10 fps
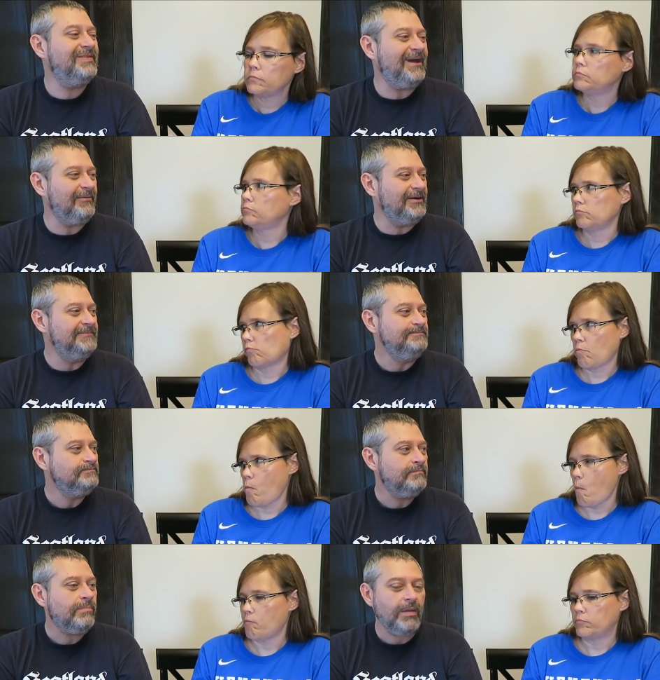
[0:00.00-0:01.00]
Speaker 1: that way.
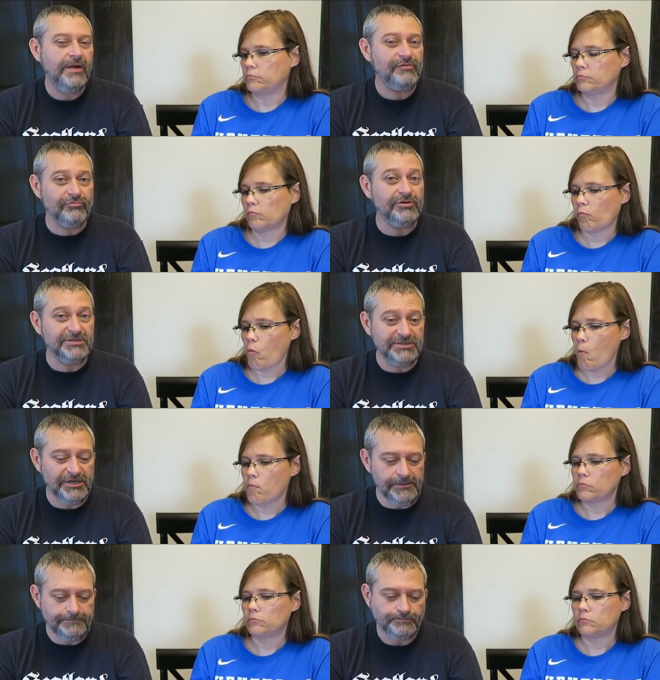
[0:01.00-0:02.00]
It's really
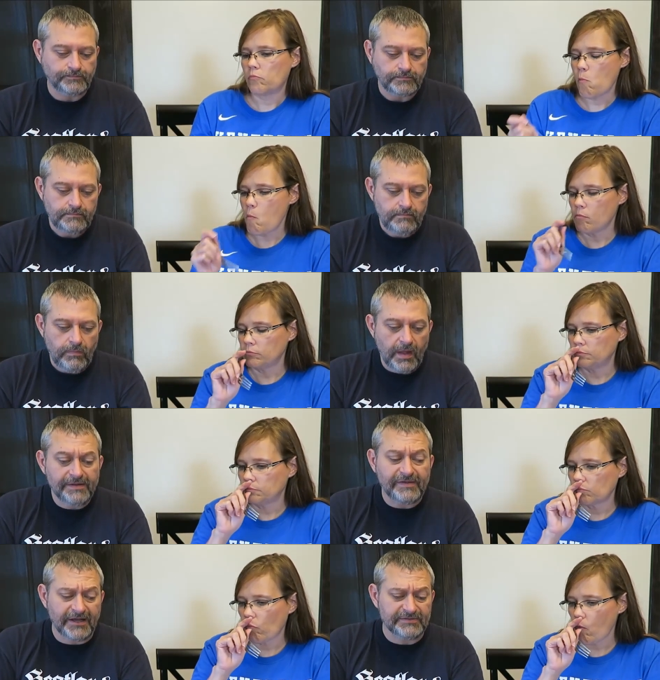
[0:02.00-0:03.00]
good. Mm-hmm.
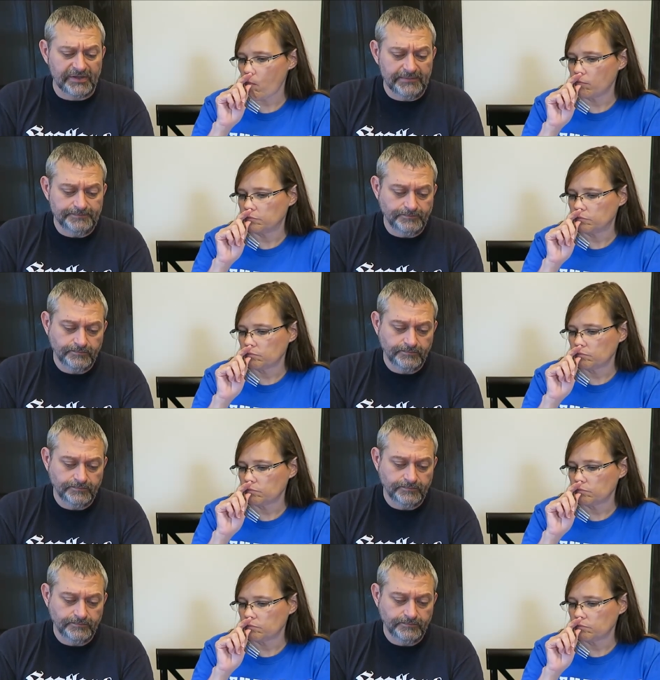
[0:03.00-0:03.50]
That's excellent.